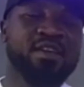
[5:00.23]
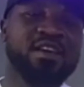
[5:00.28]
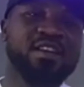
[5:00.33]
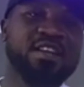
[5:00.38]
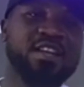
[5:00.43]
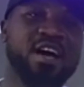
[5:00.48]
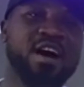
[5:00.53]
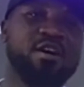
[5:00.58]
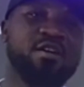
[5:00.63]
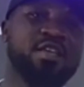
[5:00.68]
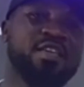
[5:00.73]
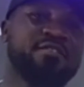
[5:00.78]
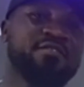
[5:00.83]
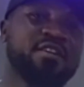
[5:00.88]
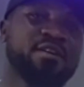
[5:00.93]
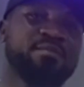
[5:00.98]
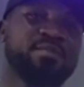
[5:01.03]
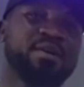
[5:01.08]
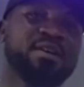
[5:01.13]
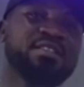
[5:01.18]
Now, if
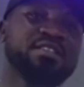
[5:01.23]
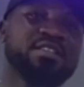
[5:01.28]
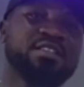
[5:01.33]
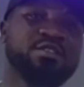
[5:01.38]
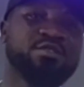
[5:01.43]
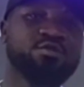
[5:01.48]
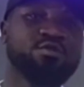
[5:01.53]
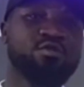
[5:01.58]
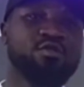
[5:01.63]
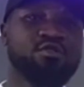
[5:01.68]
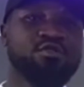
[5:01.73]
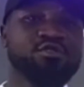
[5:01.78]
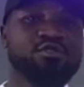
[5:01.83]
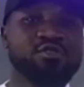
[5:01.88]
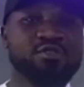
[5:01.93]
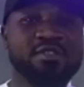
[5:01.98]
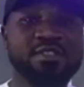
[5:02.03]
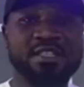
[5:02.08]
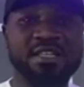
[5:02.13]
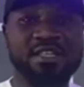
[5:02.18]
the person is
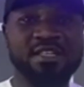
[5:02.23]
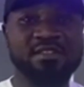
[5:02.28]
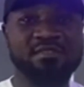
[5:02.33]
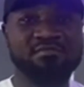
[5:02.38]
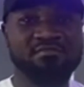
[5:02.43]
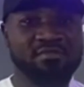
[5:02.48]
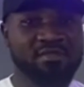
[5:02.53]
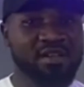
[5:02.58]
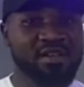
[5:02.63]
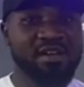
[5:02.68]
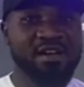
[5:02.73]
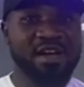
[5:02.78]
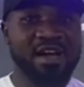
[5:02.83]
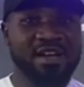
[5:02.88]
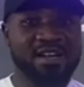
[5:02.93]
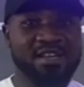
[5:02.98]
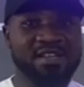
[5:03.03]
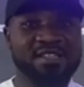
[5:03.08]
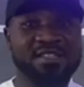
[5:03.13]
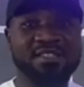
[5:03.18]
conscious and
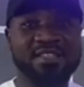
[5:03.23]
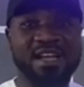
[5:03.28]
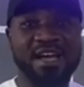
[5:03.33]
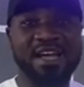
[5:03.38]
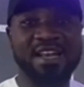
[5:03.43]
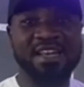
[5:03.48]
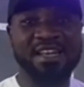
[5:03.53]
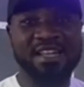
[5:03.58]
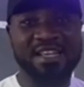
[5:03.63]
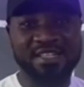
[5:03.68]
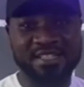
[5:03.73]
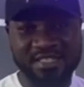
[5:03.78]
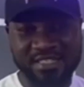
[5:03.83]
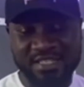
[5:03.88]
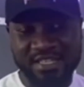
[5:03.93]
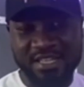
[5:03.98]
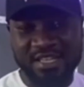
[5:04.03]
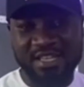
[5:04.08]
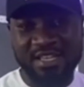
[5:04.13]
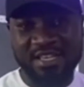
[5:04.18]
at least alert,
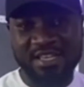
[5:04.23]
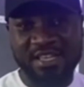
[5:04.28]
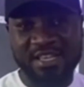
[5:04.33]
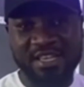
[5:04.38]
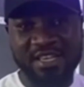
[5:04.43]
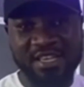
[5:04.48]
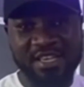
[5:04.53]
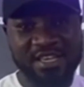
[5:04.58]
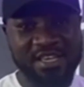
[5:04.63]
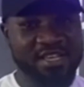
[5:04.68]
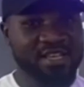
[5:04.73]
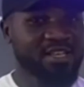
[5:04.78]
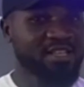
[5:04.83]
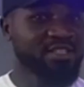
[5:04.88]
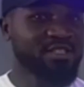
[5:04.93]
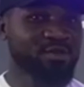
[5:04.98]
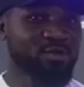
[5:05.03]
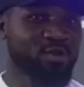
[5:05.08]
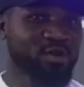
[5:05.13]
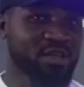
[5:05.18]

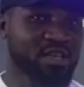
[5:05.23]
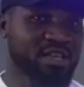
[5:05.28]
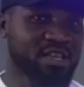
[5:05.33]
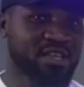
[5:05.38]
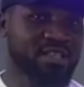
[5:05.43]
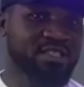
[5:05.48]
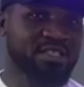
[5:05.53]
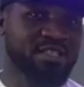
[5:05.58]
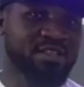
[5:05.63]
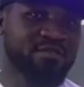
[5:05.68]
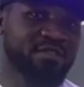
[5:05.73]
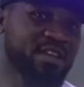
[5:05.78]
it's okay, it's safe,